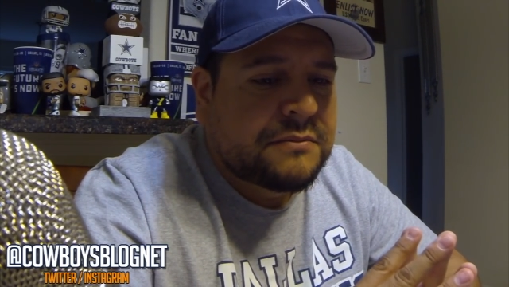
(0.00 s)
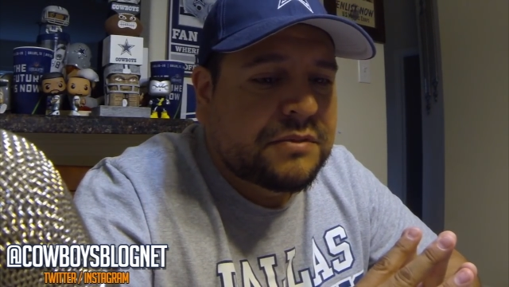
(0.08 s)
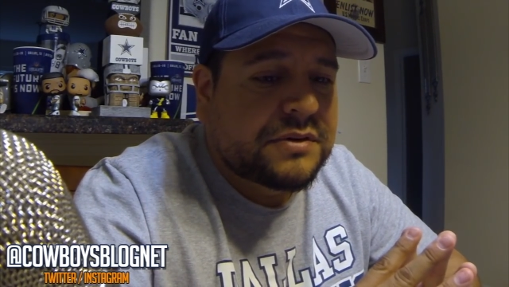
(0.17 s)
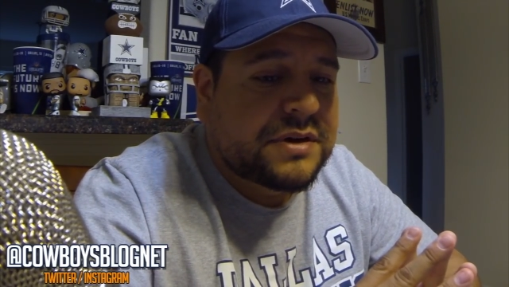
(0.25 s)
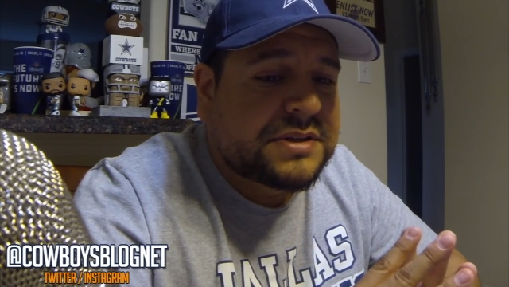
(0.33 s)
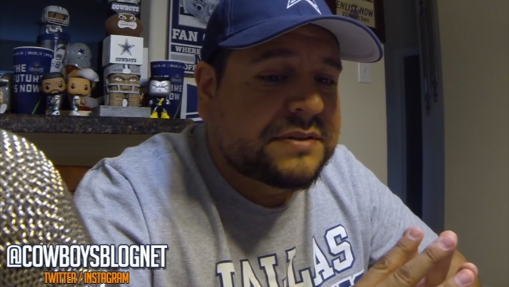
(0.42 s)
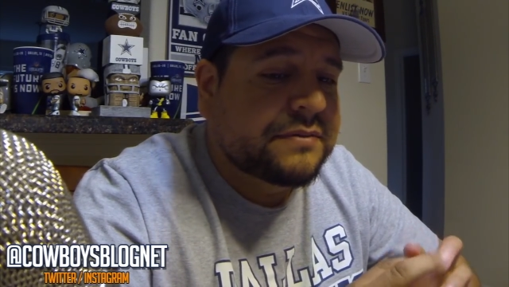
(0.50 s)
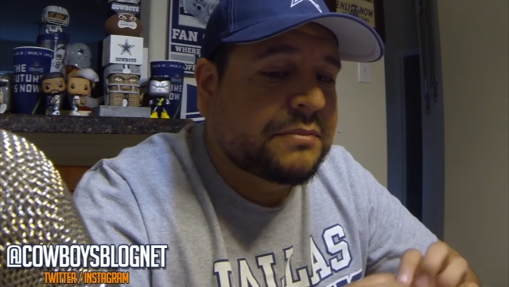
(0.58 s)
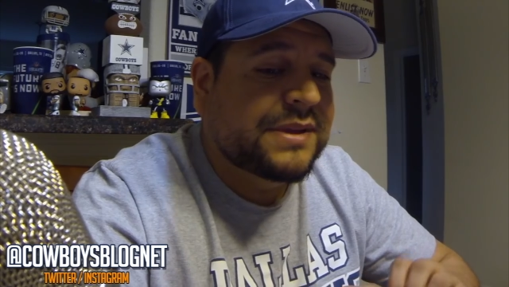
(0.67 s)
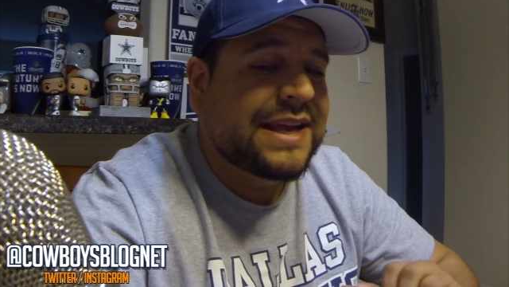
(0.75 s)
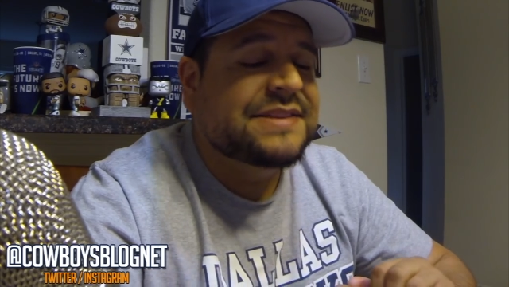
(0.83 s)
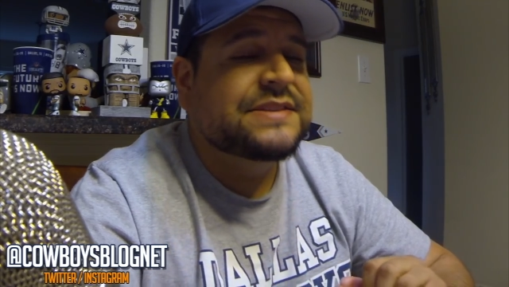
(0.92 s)
progression from
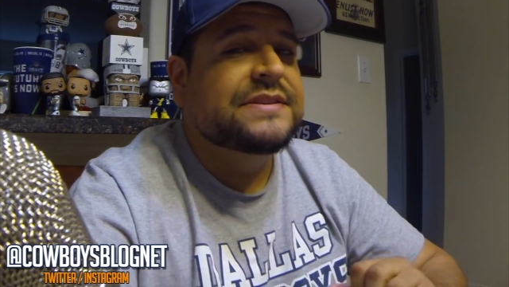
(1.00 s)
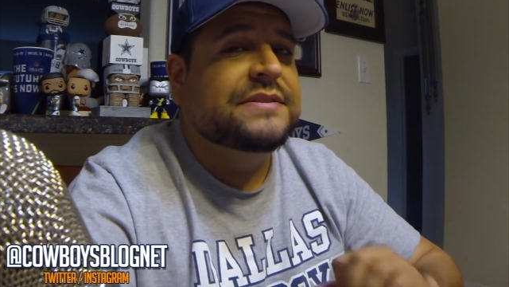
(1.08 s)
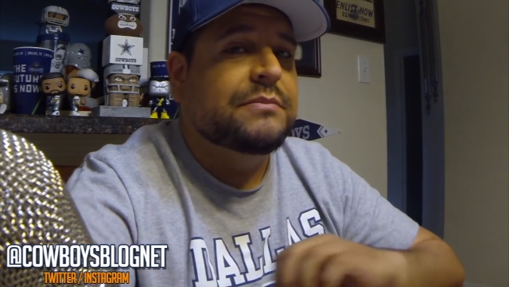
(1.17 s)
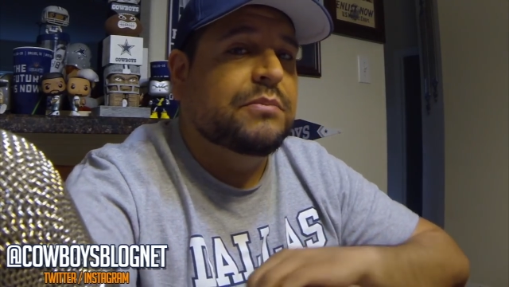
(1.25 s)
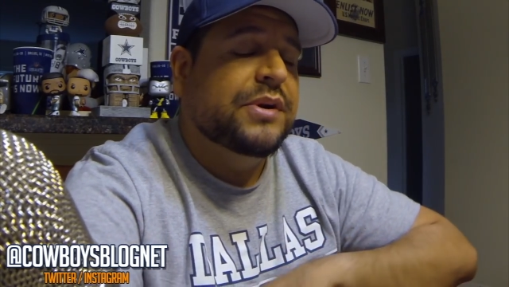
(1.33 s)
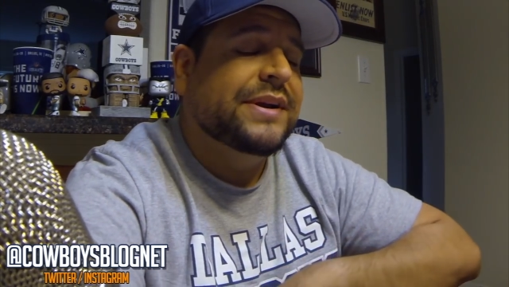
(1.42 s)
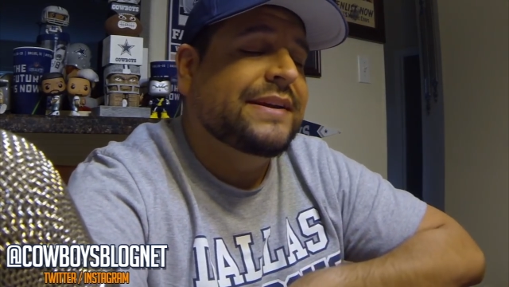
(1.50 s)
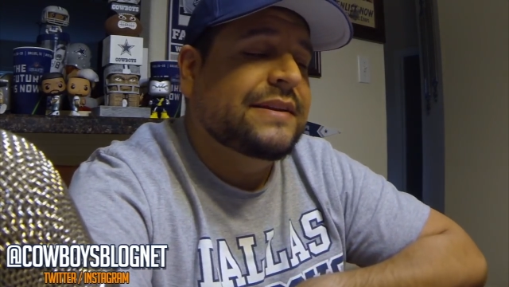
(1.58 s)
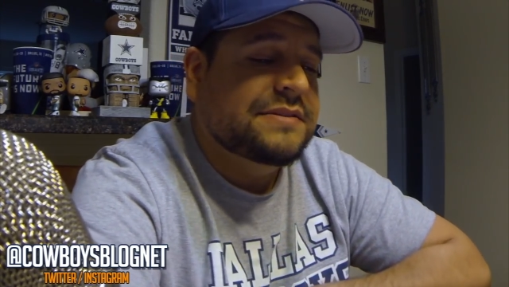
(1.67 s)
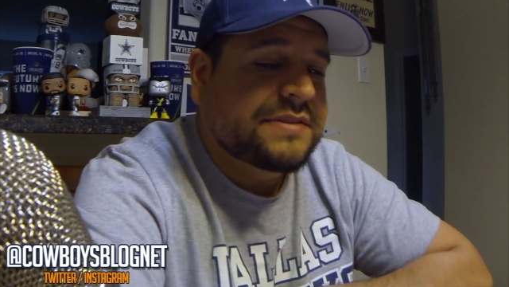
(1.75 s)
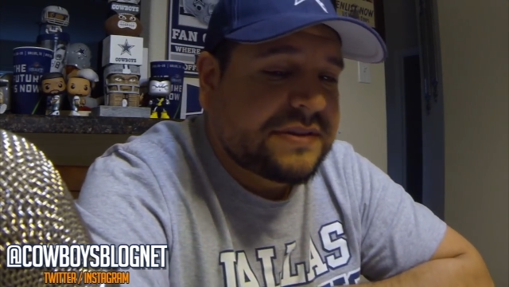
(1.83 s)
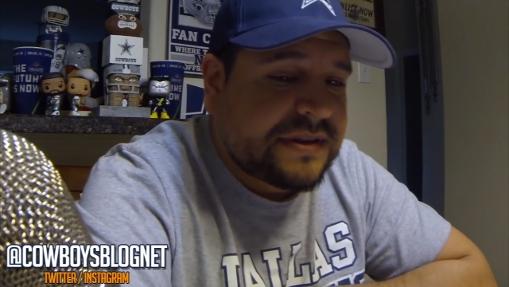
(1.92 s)
last season, bringing
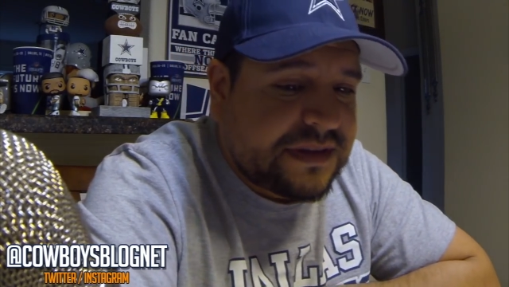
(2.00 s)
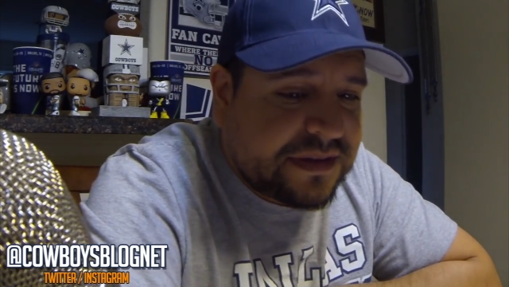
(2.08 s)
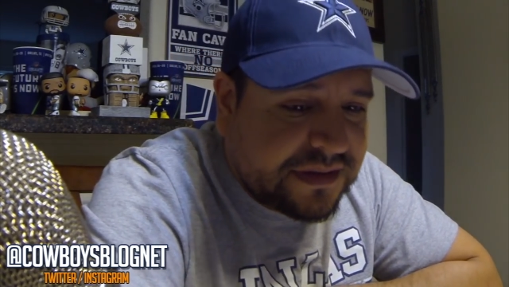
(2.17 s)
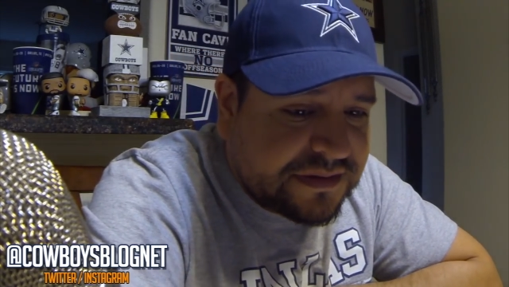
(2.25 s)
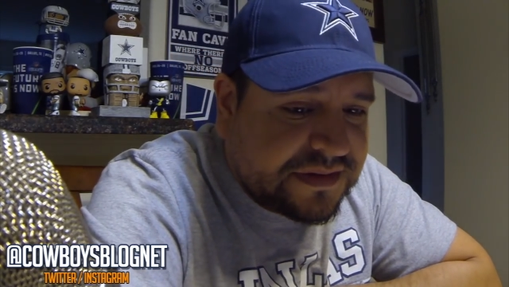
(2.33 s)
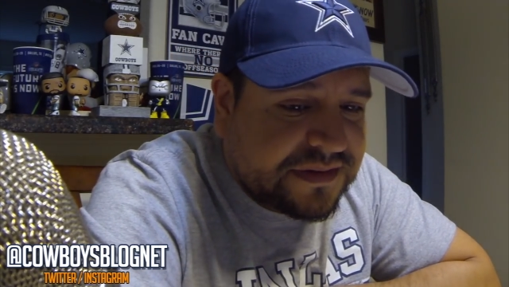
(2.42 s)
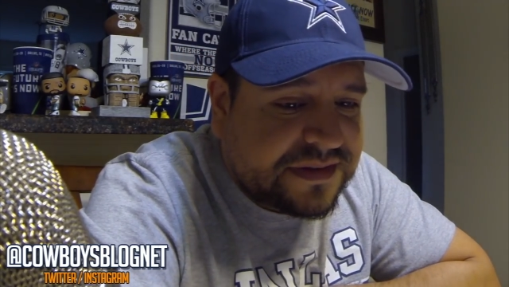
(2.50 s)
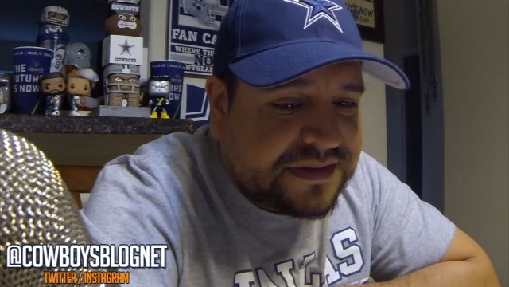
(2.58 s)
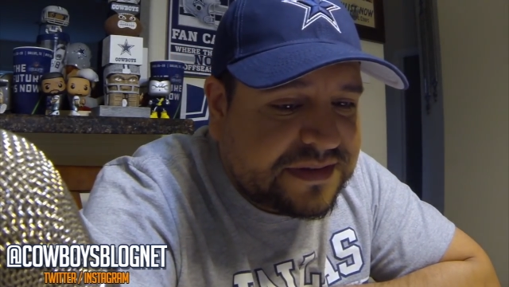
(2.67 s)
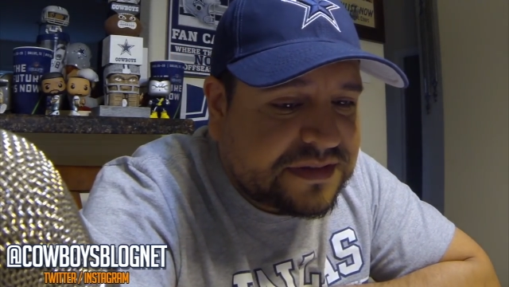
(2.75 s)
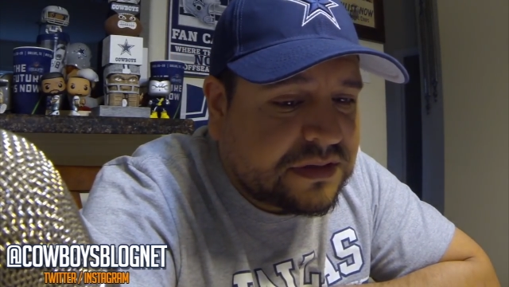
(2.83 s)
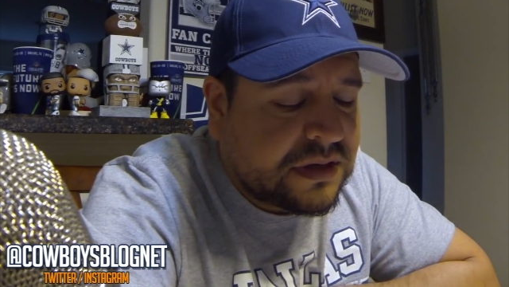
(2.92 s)
it into this
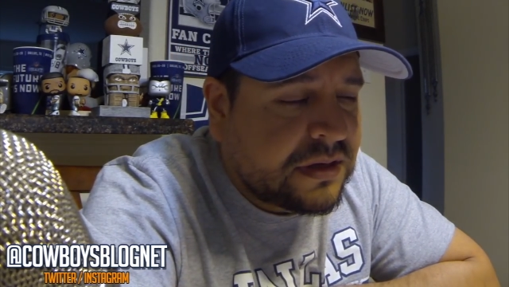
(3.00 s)
season.